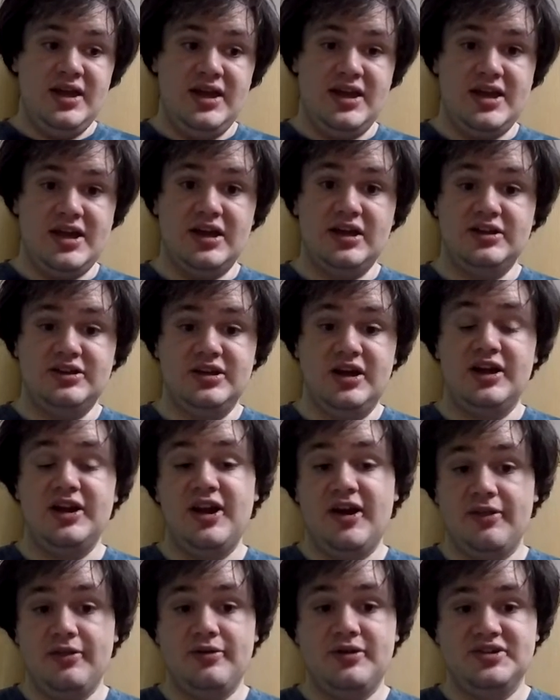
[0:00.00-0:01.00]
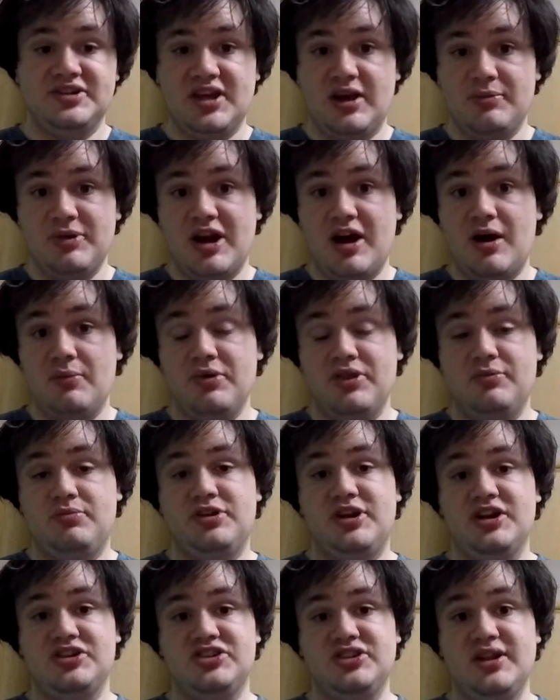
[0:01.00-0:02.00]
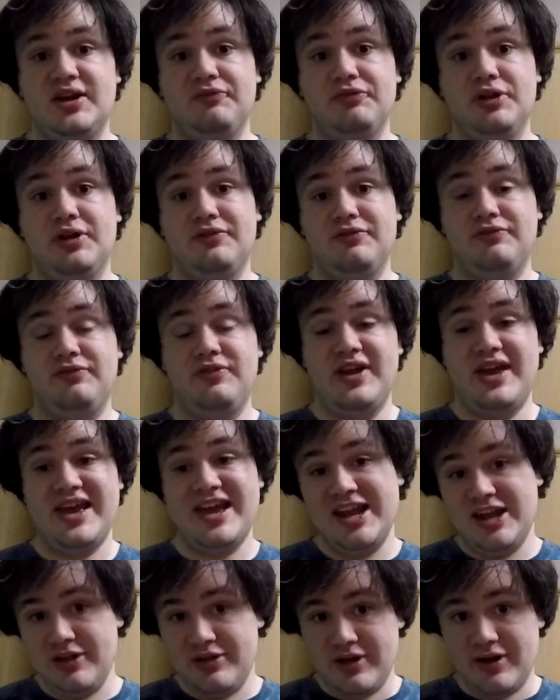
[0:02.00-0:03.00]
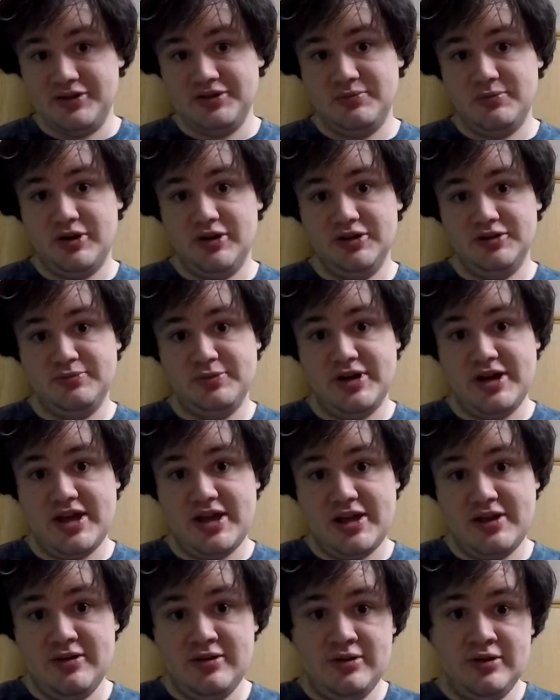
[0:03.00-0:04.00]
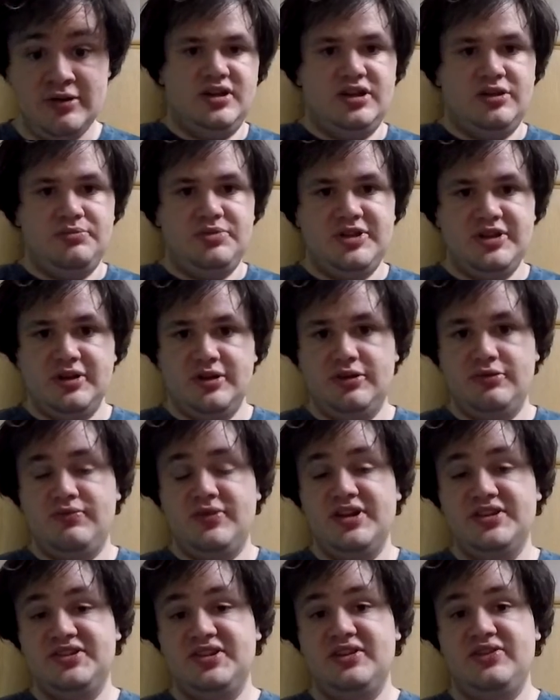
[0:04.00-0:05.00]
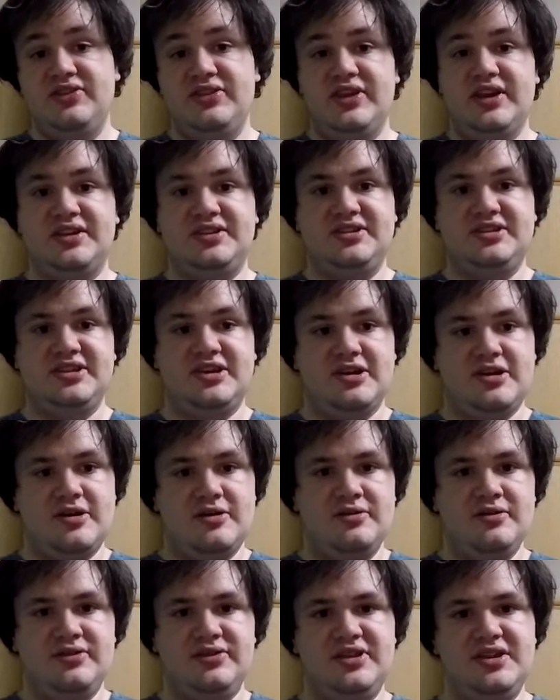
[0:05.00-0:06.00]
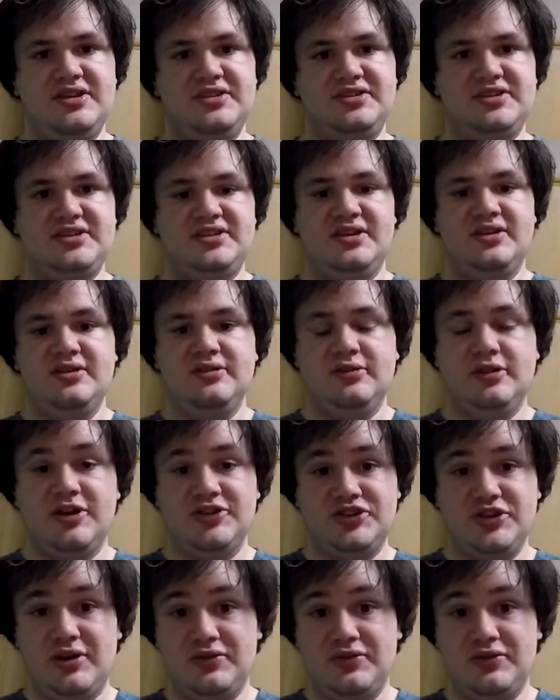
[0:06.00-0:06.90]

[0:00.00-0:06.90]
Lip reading: and another is coming on with a production level of 80,000 barrels per day. Now, the particular reason that these large